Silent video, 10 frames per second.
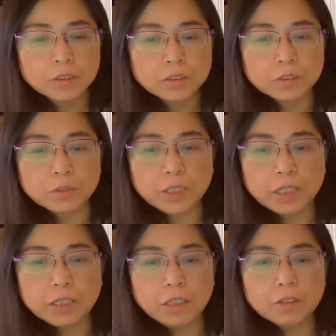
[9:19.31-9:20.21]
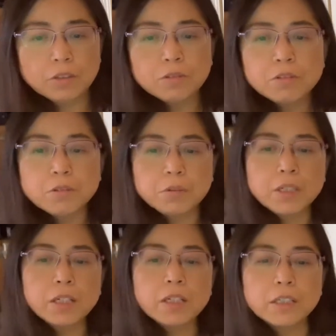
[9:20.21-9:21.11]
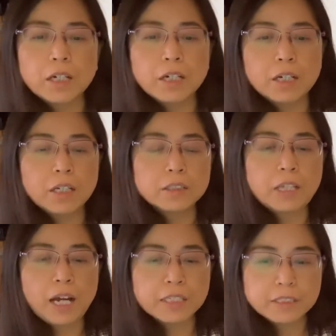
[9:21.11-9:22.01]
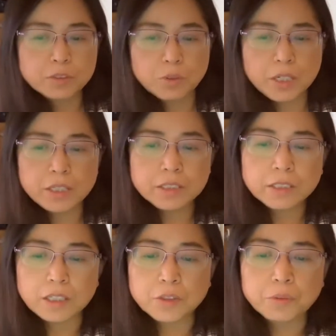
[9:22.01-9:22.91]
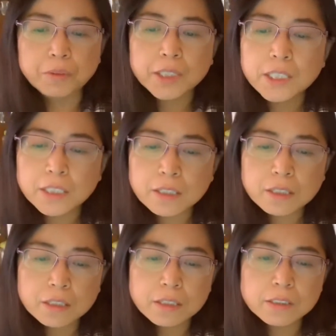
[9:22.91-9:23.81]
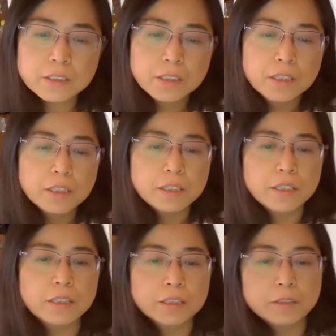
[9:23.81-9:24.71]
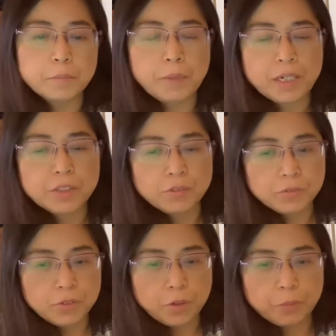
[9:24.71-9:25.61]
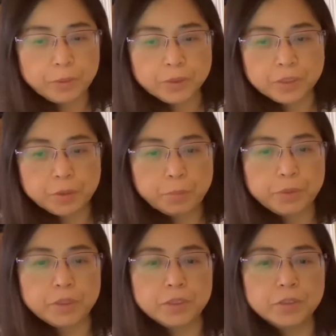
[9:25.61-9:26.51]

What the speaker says: So check on those 3 tight strings and release it, then the migraine will be disappear.